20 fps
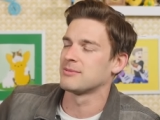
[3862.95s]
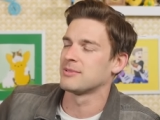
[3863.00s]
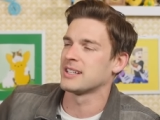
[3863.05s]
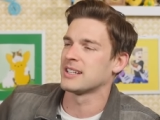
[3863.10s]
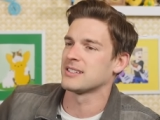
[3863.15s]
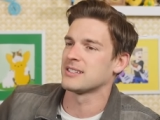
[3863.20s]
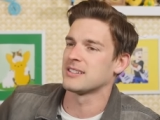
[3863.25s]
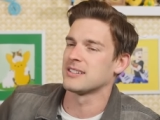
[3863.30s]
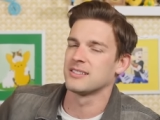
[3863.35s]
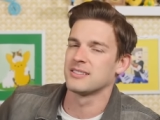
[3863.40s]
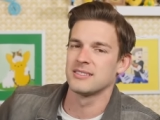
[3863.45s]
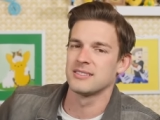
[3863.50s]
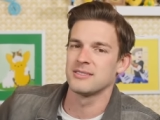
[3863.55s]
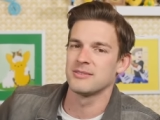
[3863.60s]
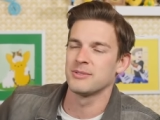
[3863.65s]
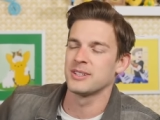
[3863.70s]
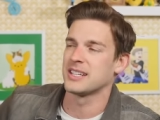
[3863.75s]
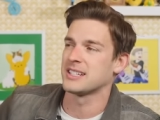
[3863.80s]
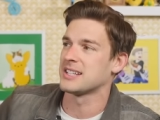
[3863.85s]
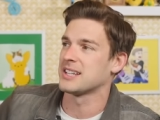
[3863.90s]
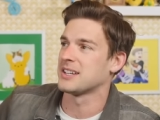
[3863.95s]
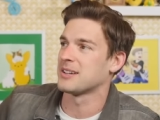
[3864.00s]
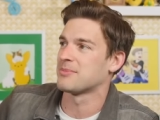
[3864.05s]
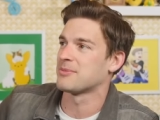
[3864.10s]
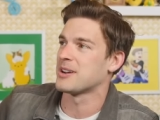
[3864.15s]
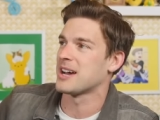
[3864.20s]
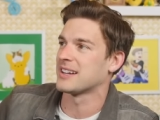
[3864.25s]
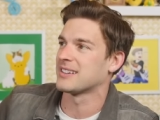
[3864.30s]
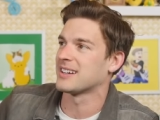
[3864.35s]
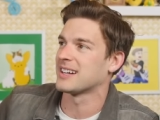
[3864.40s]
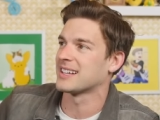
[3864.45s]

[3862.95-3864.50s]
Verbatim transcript: we need to we need to hit up Ryder.